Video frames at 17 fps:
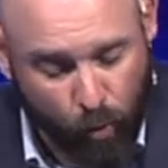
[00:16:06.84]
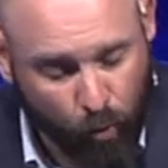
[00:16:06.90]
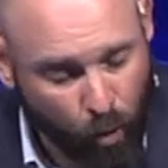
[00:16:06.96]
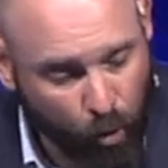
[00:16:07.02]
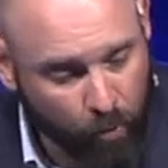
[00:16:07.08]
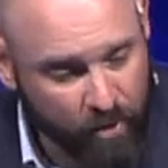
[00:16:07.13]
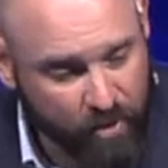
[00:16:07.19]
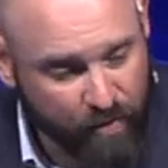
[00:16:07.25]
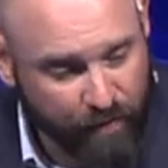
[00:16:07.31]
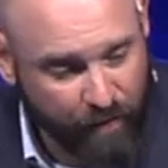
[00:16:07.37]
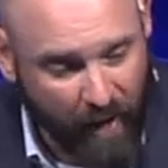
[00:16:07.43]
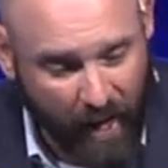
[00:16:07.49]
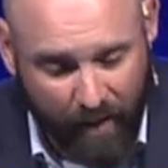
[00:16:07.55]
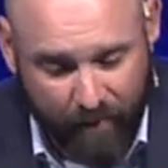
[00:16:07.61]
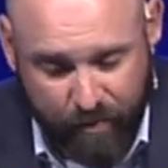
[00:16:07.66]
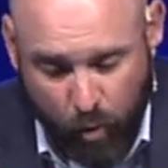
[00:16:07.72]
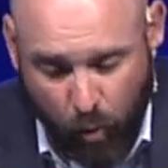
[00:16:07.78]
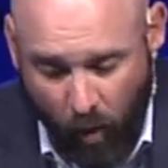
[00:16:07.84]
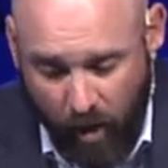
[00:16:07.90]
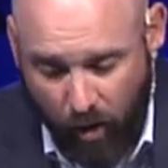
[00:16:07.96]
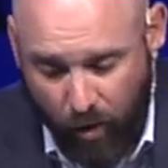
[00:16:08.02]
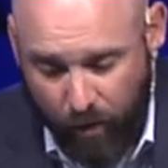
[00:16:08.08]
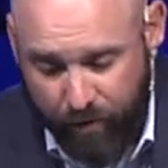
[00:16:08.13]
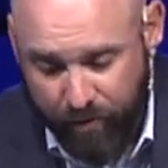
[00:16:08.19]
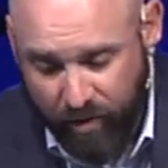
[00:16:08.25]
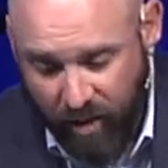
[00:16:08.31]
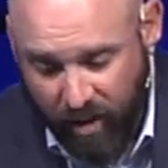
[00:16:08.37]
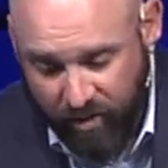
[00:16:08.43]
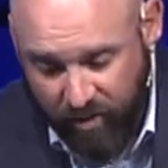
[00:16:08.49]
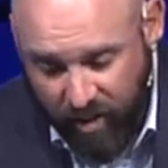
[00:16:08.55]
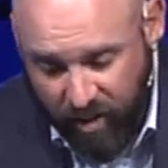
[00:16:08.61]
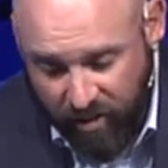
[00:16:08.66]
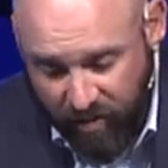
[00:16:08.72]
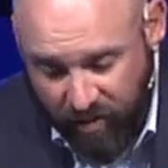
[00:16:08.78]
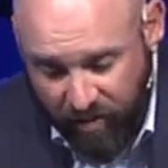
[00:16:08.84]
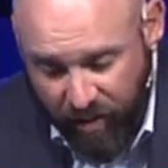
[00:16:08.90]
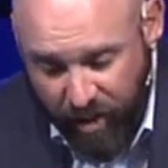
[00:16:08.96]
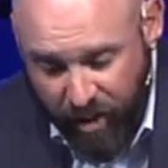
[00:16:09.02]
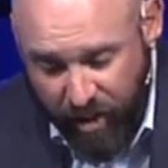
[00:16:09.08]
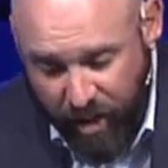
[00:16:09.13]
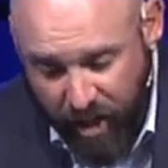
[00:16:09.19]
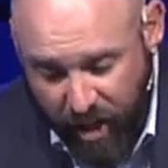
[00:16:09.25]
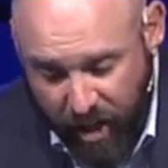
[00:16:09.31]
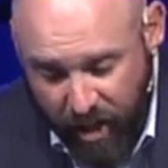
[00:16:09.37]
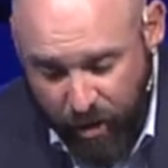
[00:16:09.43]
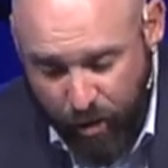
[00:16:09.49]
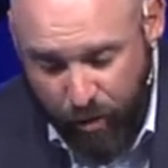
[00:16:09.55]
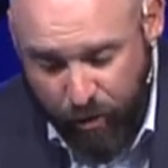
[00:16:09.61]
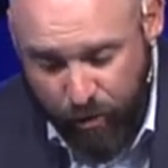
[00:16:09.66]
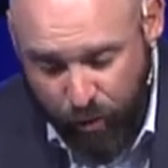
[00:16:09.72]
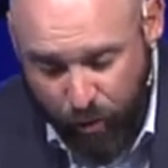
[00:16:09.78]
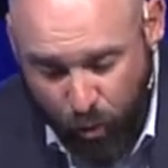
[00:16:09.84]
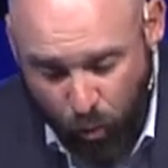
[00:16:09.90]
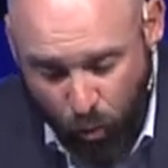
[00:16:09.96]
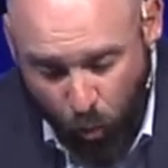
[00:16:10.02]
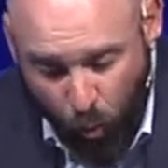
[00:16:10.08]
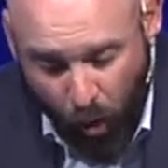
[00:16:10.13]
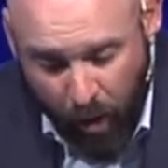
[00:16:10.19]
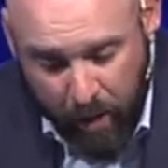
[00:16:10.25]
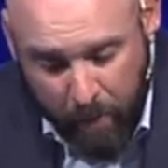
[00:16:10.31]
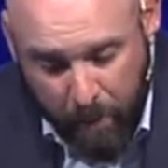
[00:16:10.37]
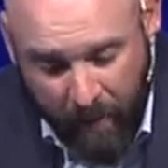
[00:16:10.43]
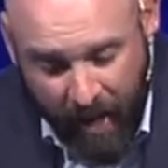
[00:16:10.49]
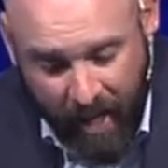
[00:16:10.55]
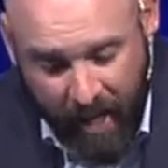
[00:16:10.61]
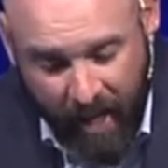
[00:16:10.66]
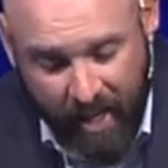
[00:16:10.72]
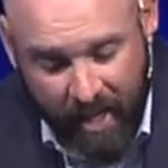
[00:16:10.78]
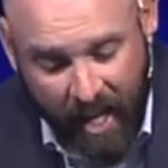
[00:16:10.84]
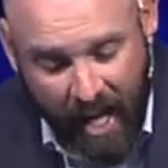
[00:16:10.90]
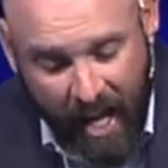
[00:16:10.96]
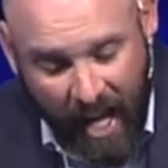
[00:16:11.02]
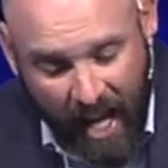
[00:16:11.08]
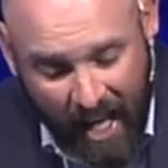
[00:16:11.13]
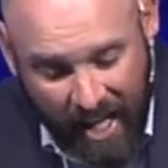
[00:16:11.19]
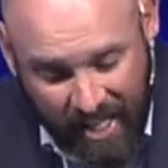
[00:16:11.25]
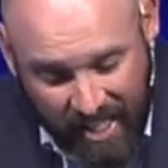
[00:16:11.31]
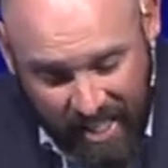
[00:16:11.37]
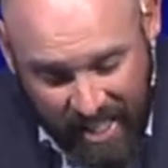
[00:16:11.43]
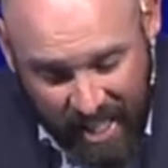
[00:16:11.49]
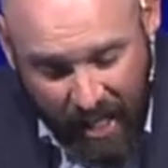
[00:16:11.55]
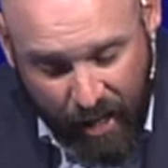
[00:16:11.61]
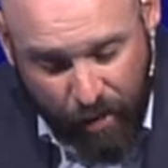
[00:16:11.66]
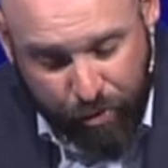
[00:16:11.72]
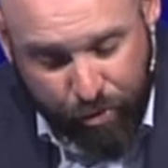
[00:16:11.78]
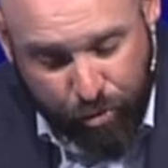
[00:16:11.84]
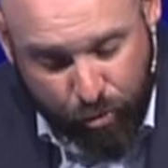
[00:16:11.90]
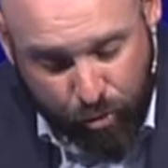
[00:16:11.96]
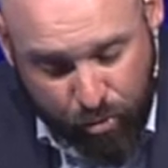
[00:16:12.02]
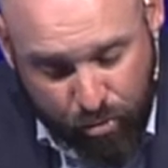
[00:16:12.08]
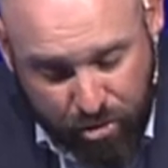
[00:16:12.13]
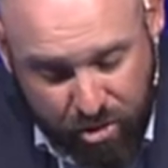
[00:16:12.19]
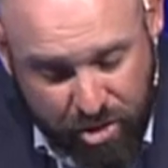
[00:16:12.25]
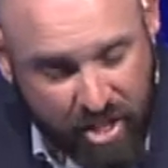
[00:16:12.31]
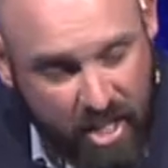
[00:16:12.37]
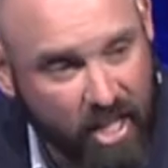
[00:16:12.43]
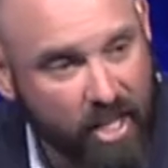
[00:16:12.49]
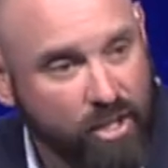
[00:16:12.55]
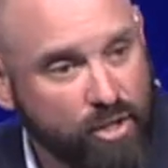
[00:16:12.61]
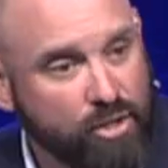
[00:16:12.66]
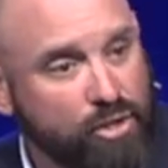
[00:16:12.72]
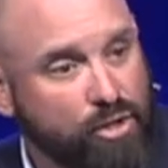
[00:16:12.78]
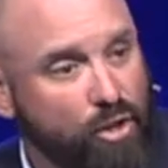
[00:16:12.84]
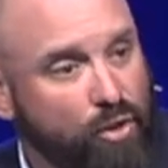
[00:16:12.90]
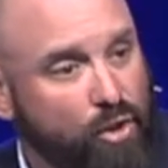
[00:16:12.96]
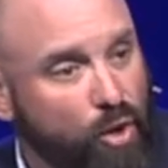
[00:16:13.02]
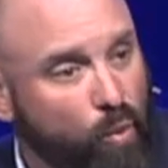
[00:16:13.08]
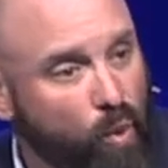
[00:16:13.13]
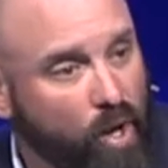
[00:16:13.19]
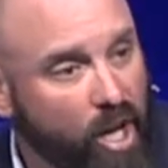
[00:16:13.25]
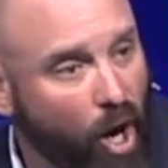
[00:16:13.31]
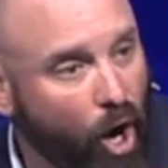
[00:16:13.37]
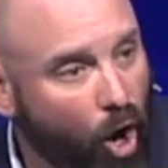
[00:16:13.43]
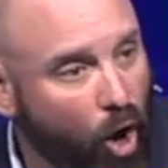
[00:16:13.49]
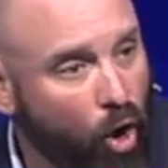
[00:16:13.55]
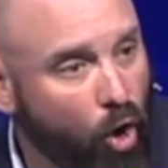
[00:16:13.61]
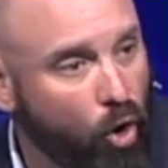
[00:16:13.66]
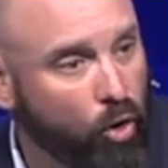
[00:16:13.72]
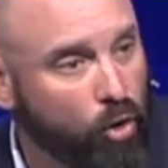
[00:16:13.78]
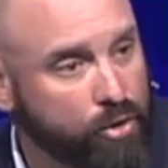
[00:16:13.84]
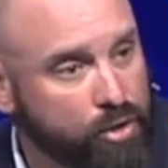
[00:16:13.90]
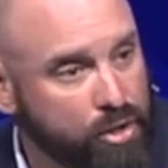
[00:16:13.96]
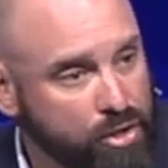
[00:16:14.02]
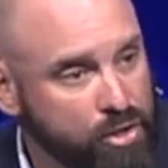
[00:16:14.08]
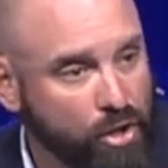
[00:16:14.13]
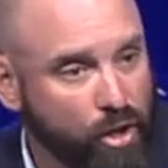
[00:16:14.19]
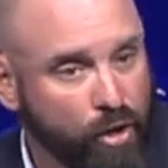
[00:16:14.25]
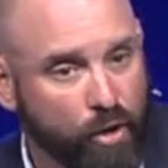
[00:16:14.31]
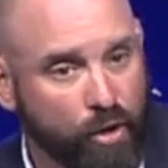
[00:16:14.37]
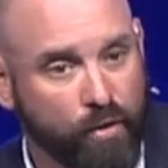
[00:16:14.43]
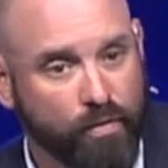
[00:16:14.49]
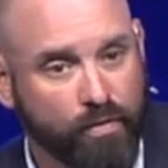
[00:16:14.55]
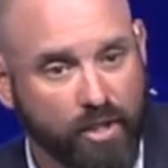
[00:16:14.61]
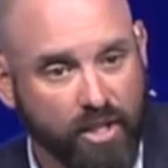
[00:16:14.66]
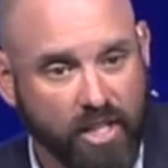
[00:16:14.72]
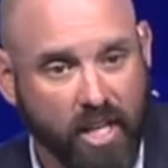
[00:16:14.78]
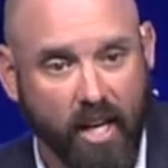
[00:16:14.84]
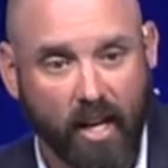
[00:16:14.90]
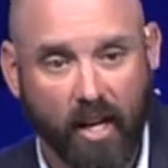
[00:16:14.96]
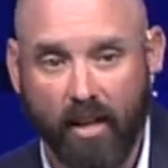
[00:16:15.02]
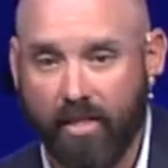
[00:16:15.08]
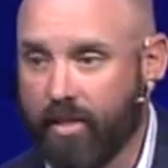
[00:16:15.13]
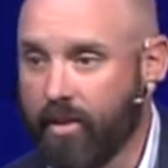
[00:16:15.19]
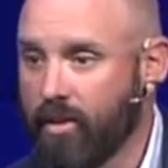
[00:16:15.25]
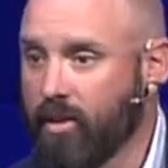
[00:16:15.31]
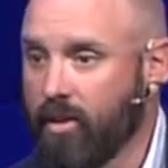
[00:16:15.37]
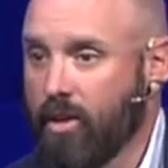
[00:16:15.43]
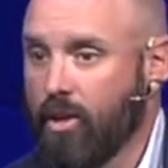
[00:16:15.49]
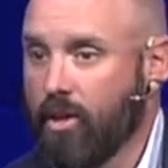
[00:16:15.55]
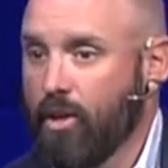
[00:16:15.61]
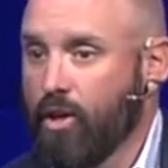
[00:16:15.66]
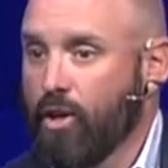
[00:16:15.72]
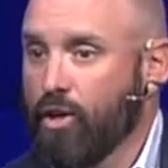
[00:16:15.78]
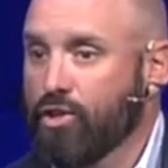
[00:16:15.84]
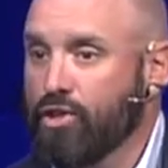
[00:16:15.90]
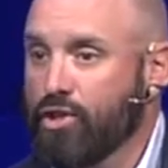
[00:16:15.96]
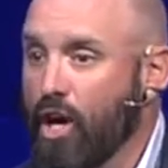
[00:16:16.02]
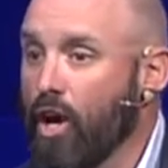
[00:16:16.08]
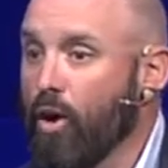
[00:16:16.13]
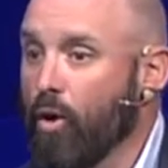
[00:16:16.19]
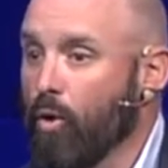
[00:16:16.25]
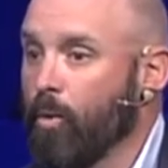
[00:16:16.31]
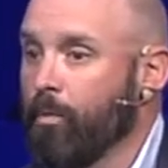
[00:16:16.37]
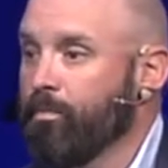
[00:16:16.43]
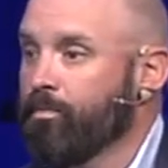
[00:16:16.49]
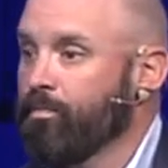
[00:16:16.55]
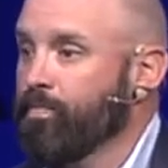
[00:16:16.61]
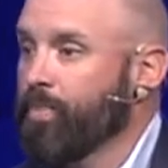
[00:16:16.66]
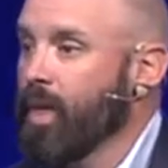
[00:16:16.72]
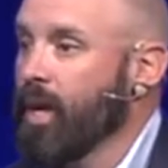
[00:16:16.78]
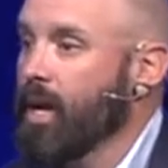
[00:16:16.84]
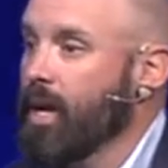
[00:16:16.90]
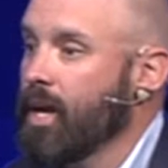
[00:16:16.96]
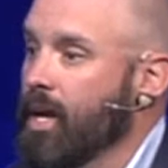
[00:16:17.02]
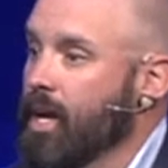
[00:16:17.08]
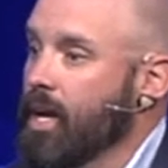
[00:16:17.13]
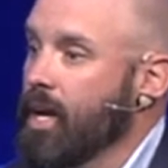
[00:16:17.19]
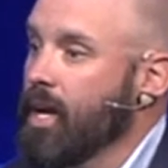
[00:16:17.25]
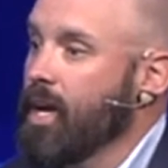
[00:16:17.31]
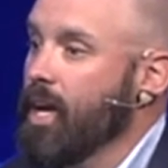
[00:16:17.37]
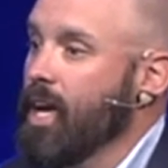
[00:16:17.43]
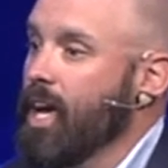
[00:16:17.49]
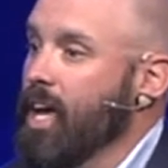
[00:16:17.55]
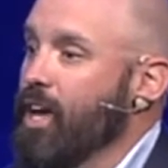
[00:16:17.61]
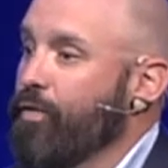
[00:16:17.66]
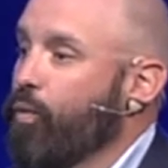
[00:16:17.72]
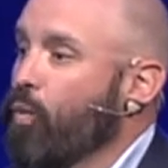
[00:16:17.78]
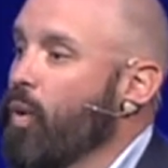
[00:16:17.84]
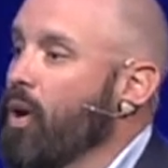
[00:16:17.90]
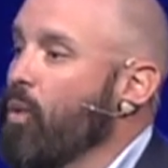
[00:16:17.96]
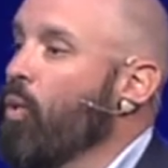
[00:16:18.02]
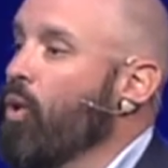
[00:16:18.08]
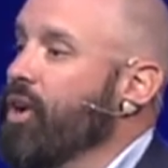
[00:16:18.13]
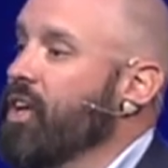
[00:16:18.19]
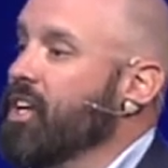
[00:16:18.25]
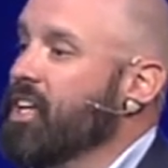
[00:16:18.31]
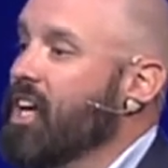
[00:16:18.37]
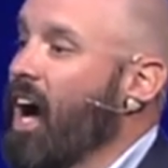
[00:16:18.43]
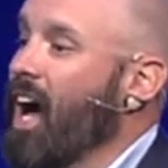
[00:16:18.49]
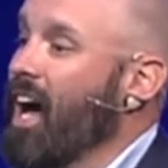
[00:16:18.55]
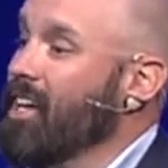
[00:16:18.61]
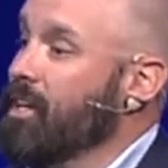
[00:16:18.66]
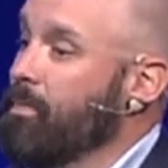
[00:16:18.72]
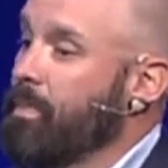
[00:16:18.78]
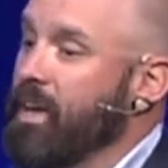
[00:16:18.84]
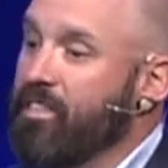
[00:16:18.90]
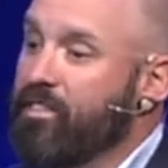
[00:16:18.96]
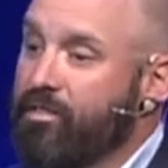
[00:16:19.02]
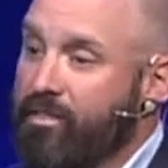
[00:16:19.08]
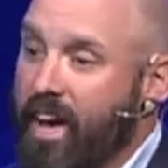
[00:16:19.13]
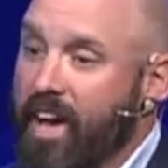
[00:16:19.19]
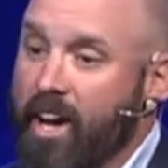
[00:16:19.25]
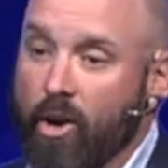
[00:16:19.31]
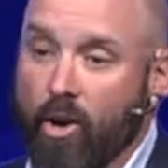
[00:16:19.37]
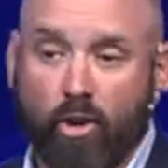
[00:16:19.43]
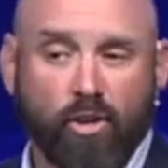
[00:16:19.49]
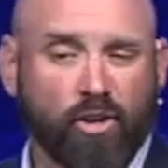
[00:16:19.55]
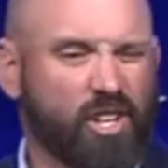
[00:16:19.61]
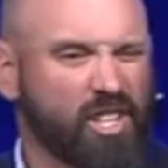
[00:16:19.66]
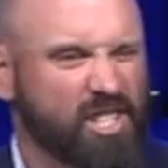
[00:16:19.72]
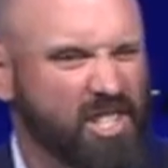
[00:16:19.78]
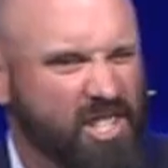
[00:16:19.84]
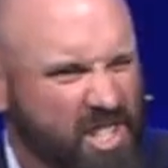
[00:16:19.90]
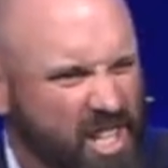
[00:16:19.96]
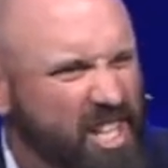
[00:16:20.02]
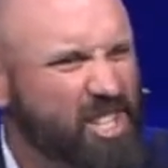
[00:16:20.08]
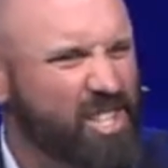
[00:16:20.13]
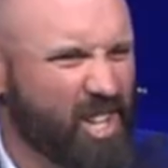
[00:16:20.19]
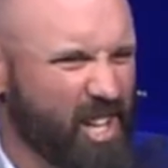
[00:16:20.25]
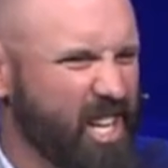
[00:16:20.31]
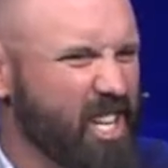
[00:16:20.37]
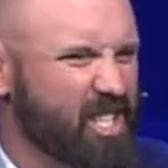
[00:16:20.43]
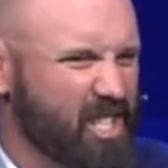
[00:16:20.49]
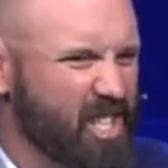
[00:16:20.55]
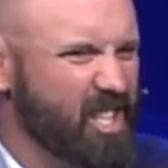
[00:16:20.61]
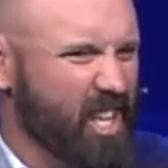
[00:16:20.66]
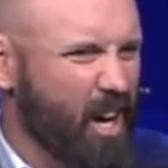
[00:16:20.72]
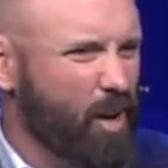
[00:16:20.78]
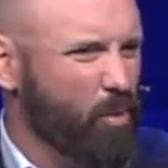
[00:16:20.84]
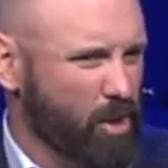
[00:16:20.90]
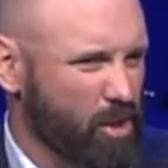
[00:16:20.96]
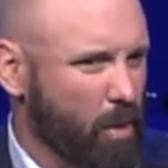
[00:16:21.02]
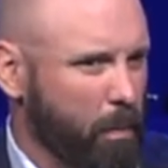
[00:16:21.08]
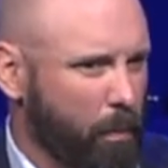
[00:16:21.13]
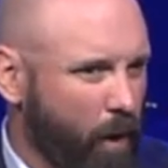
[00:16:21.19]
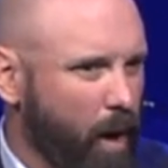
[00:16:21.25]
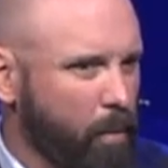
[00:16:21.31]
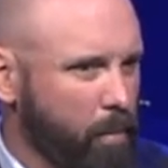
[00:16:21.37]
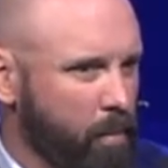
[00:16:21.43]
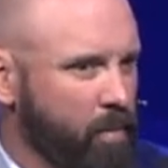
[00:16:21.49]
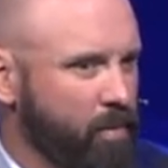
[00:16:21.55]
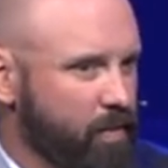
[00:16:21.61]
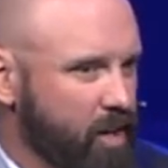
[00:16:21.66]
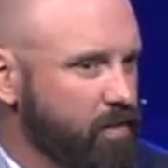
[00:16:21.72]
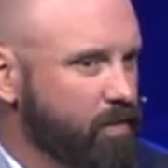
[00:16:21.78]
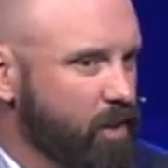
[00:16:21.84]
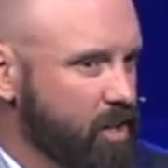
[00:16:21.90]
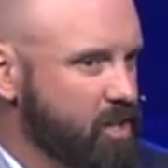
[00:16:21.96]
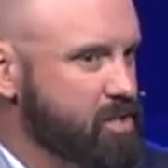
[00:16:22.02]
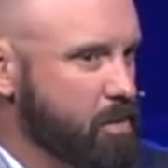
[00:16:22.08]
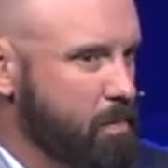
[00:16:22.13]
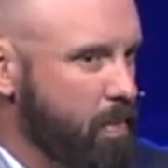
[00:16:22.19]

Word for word: Romans 5:12 says that sin entered through one man and death through sin so that we all deserve death. So, if we wanted God to be fair, cuz essentially isn't that what the problem of evil is